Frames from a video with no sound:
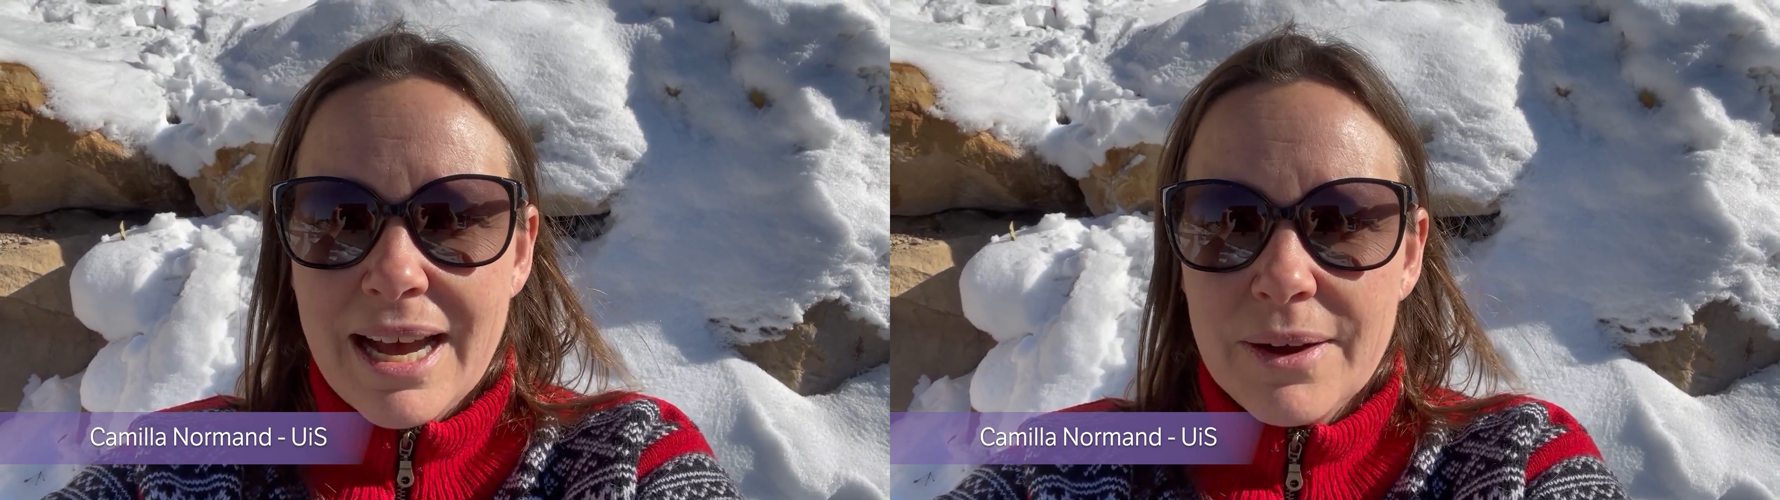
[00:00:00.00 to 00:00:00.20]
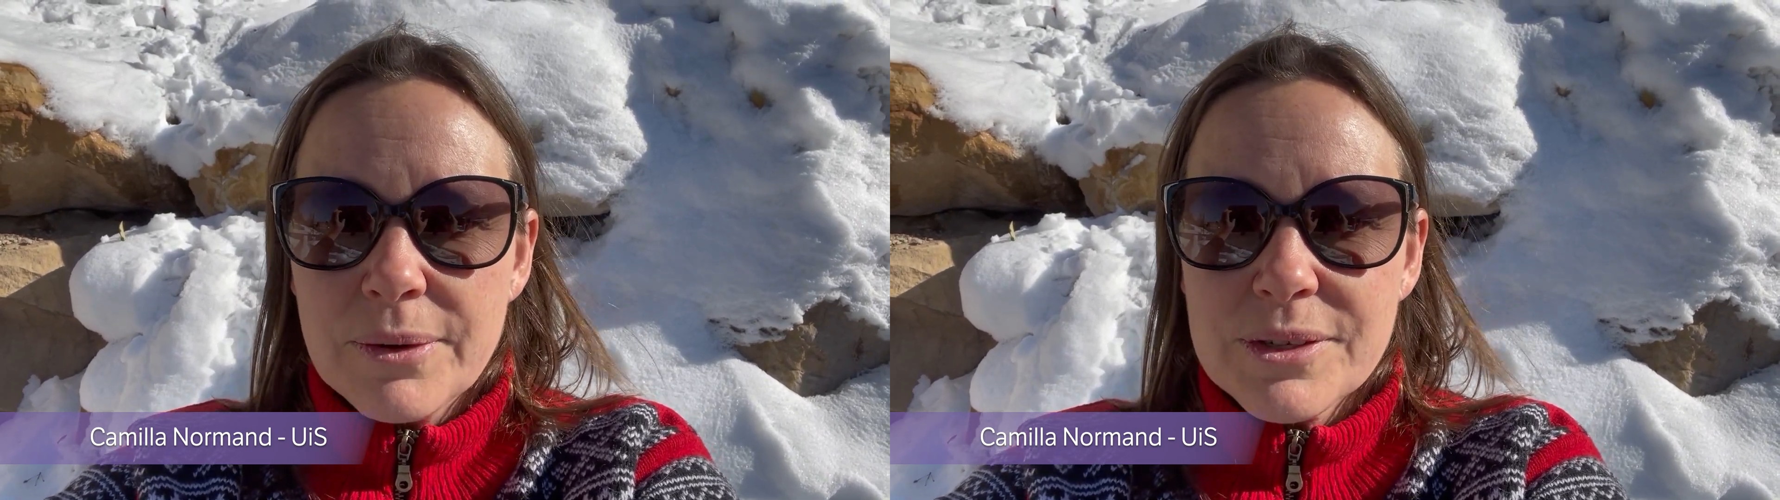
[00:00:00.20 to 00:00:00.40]

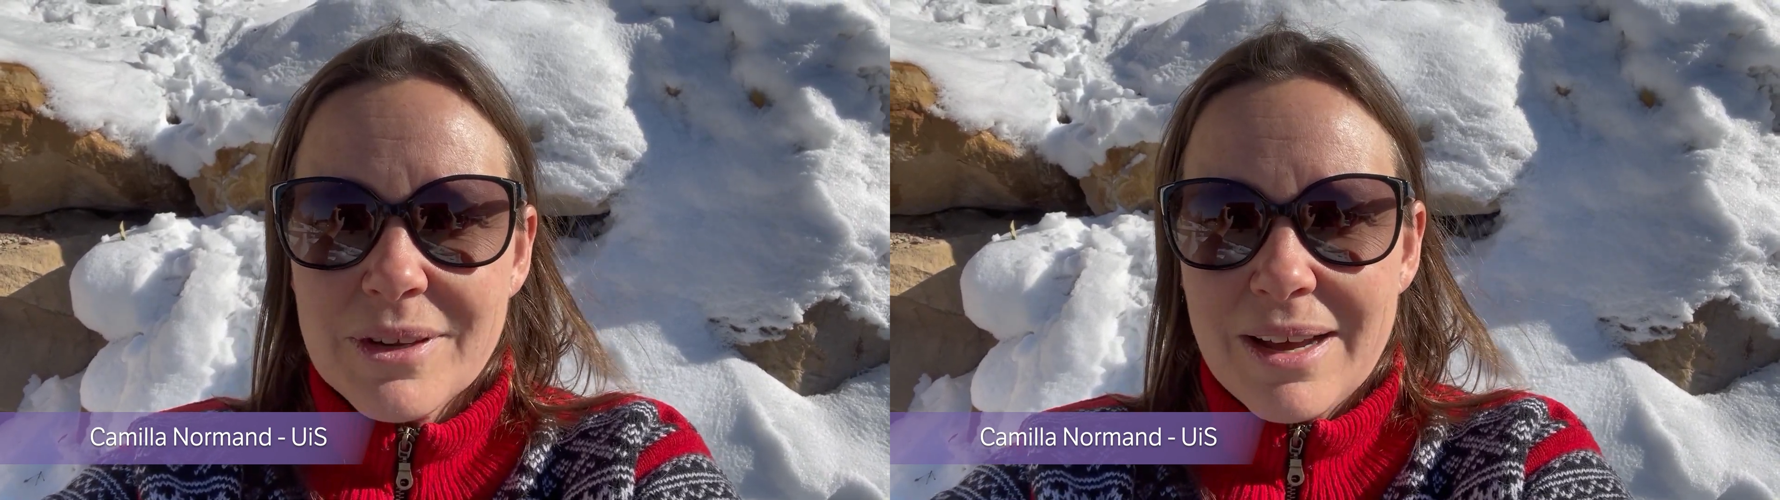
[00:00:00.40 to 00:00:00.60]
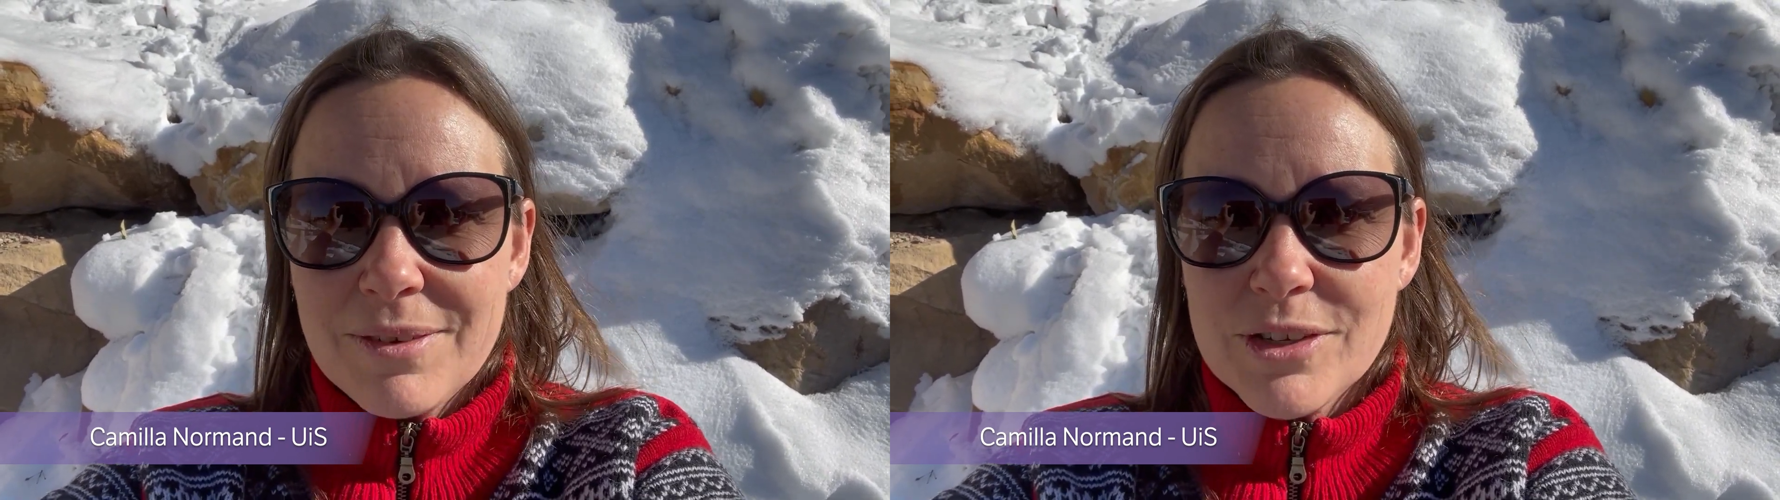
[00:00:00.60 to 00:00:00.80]
I
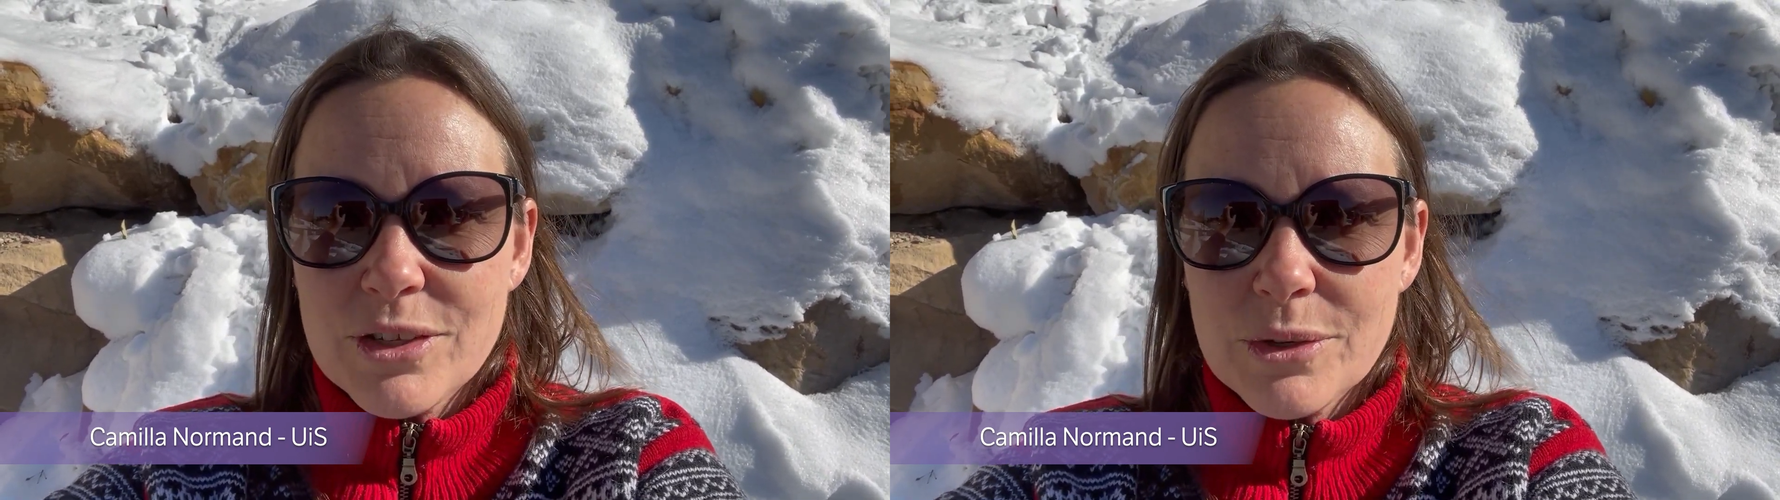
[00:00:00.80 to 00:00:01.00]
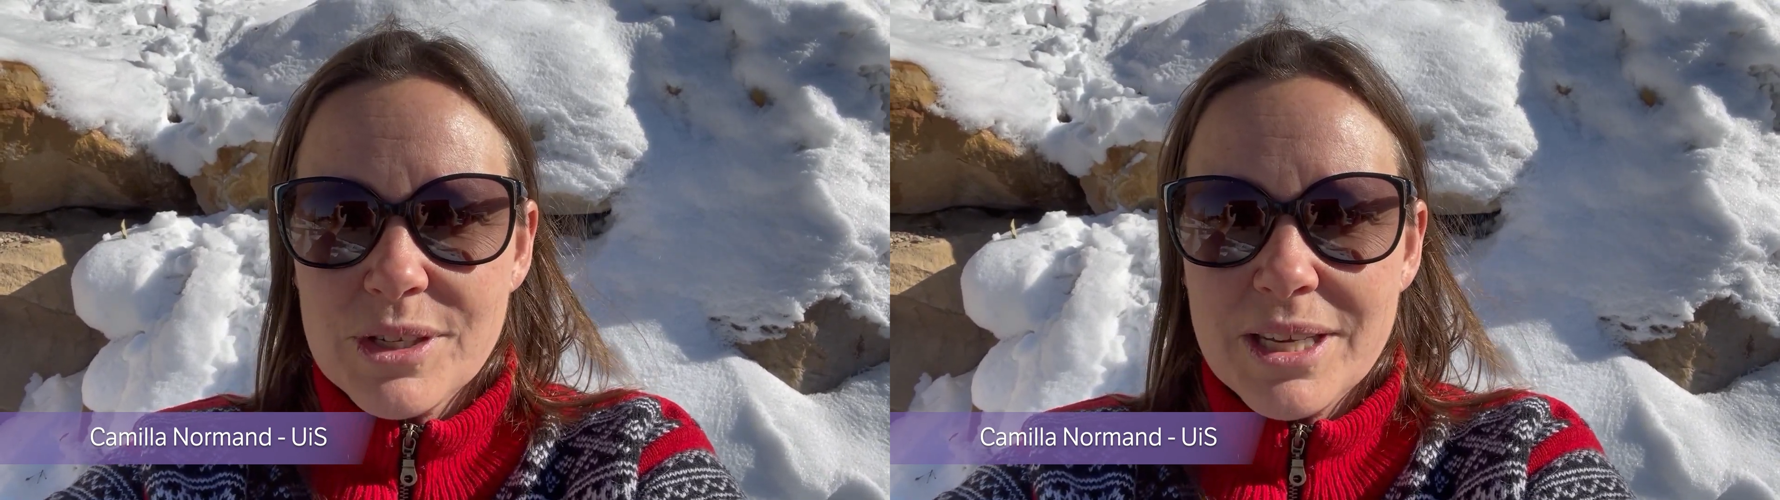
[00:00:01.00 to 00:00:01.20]
also have an
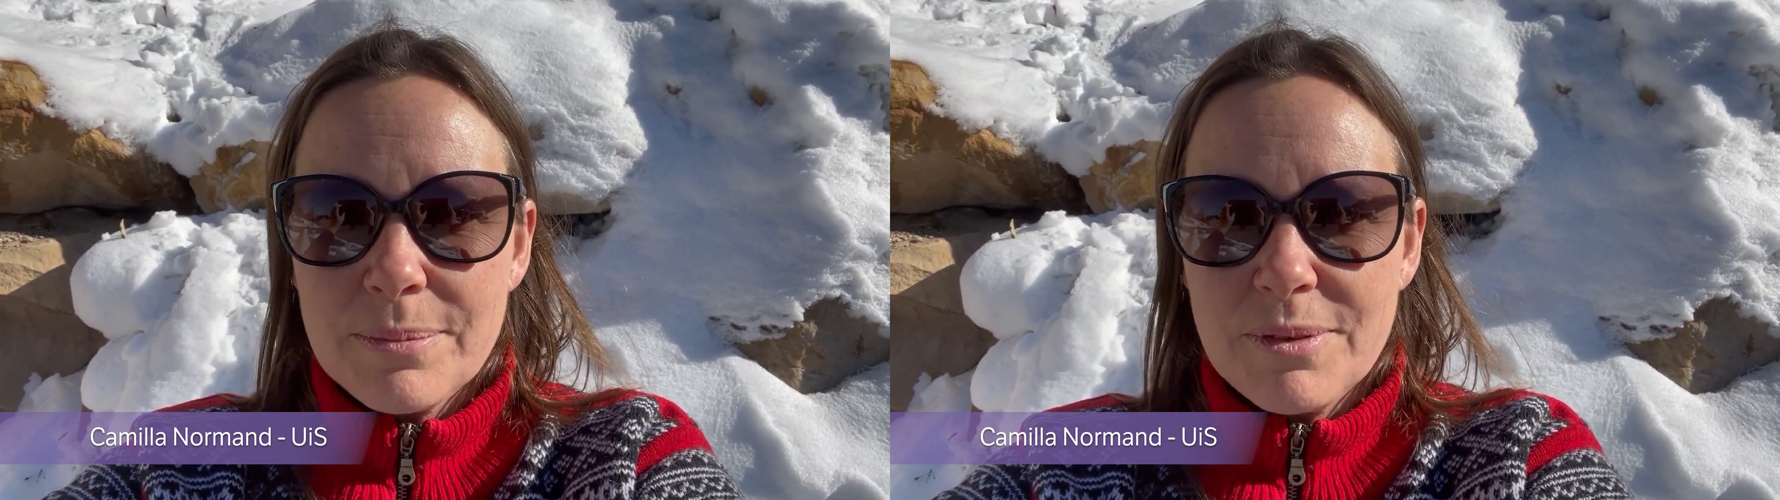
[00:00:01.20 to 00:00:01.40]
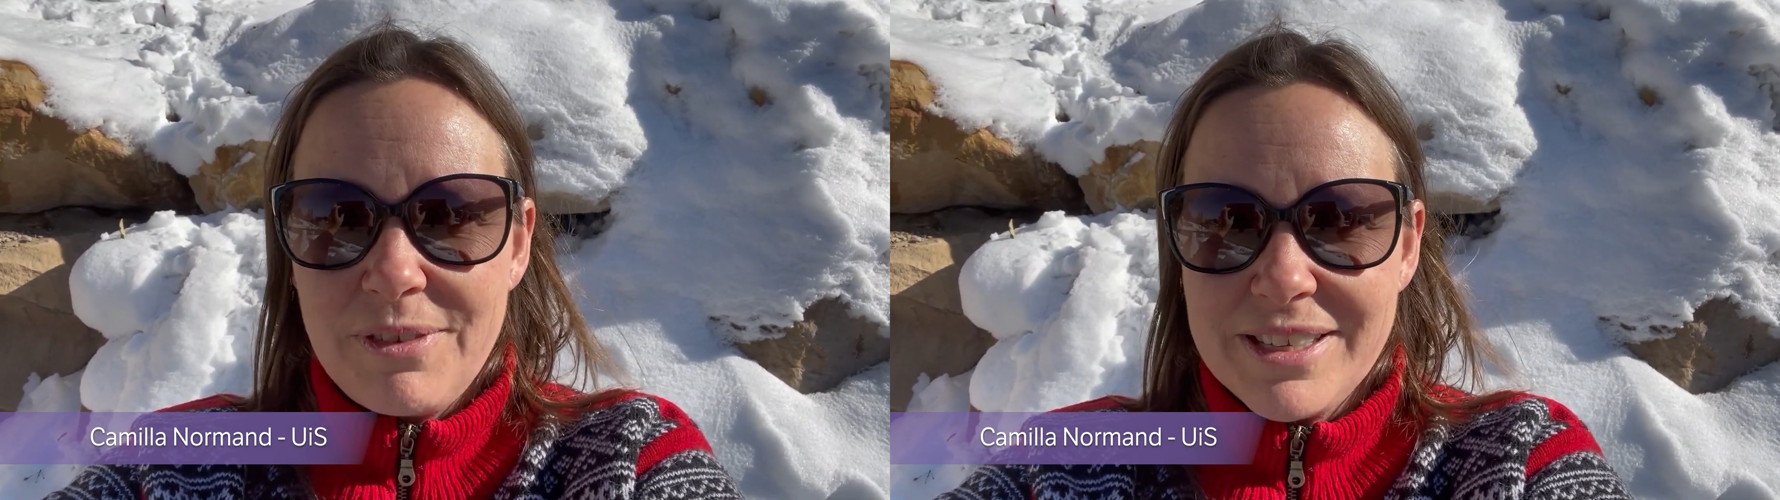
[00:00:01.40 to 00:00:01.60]

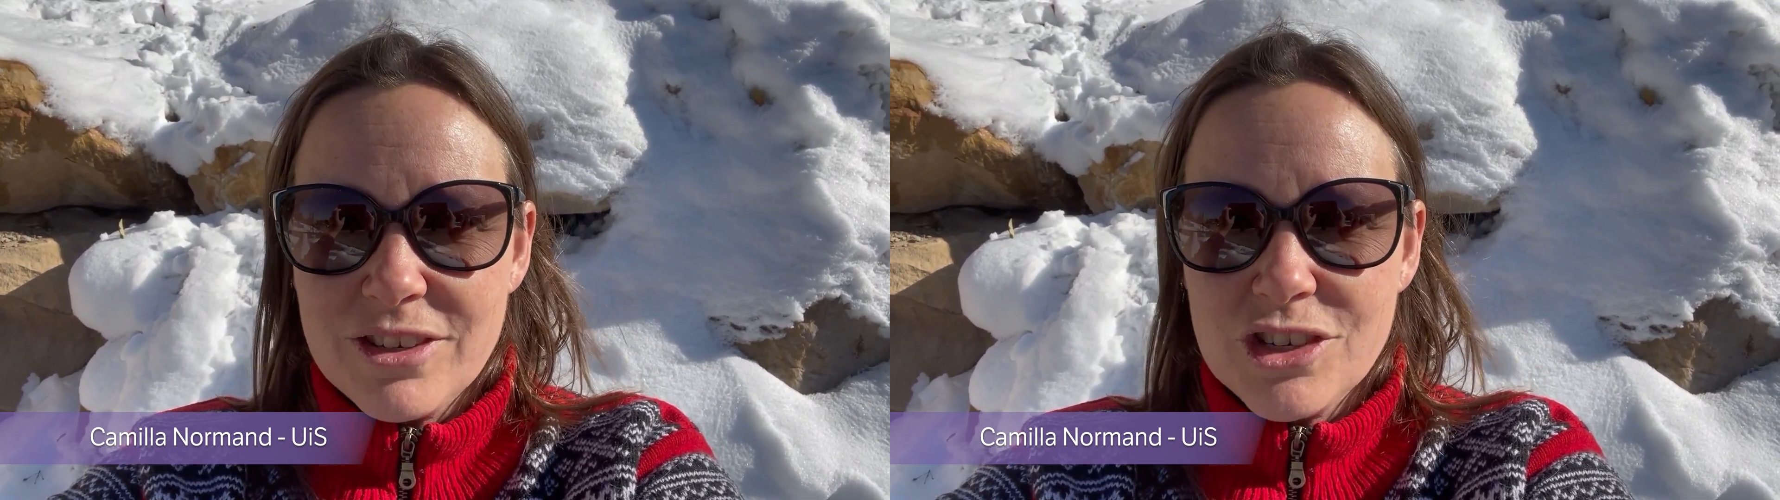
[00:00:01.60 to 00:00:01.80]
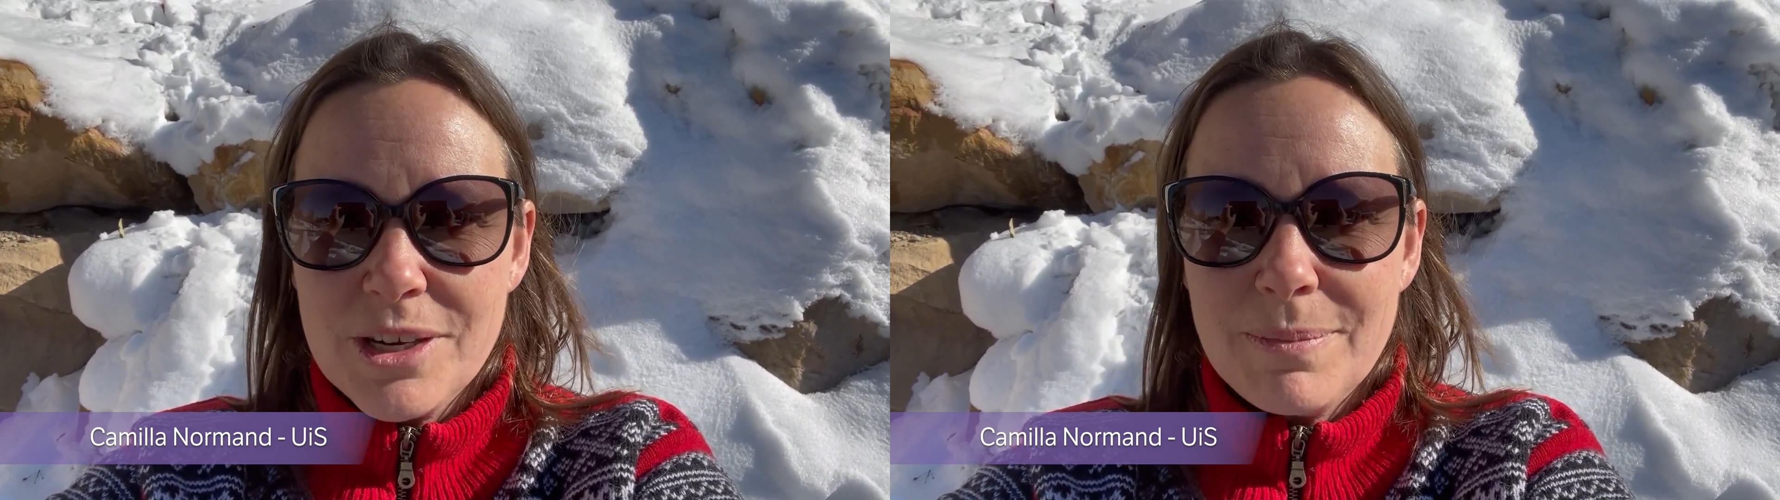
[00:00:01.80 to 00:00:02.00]
associate
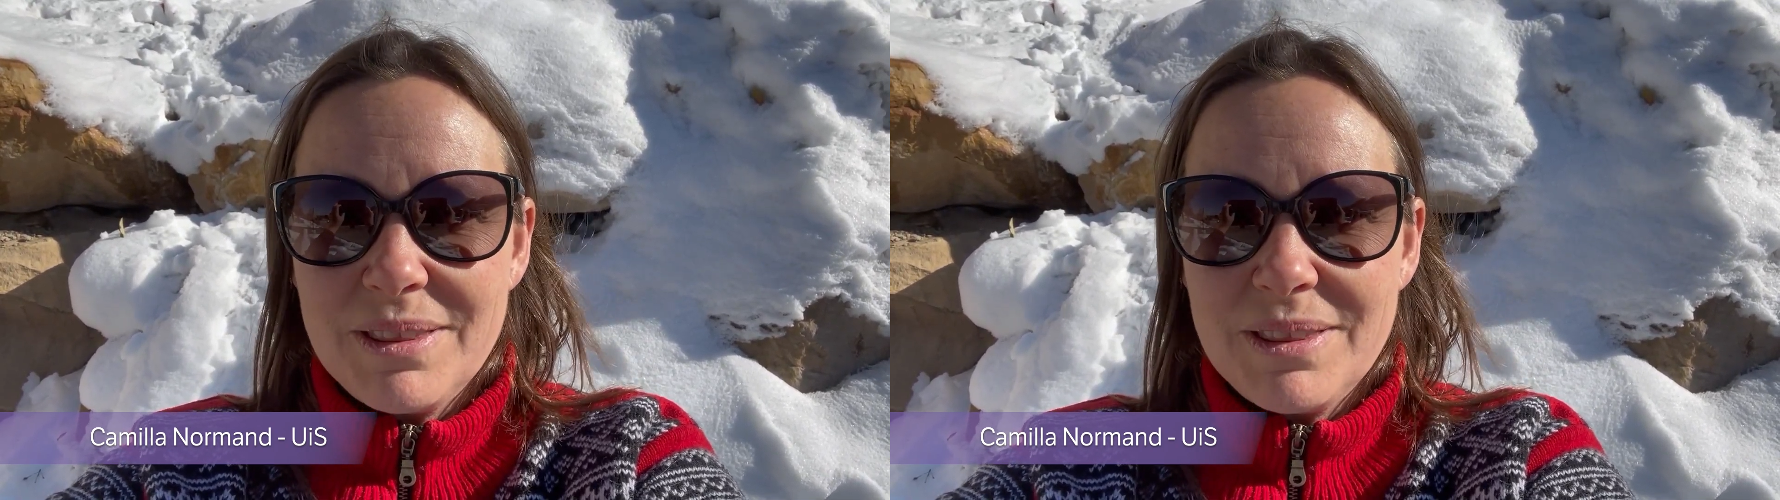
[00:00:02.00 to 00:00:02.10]
professorship